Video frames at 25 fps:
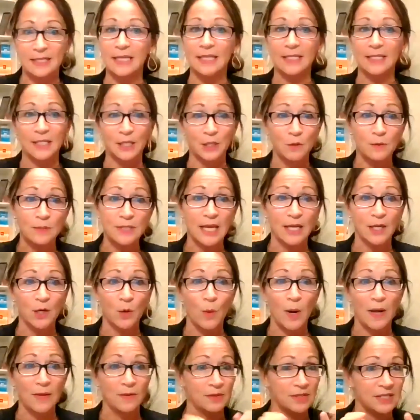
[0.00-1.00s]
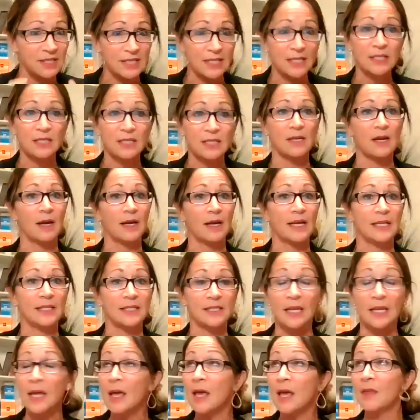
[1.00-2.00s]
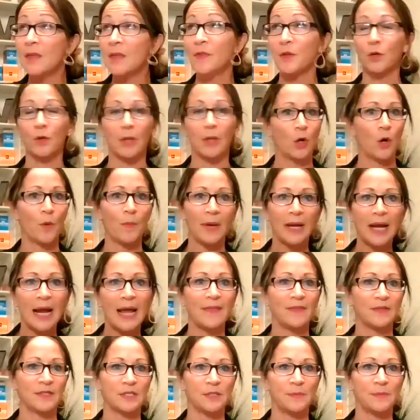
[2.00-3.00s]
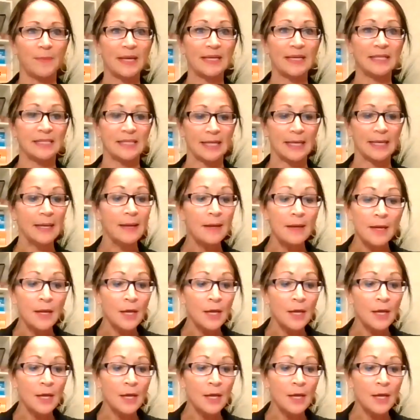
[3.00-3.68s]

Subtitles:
Let's say you take away, there's 6 nuggets that you're like, oh my God, this is amazing.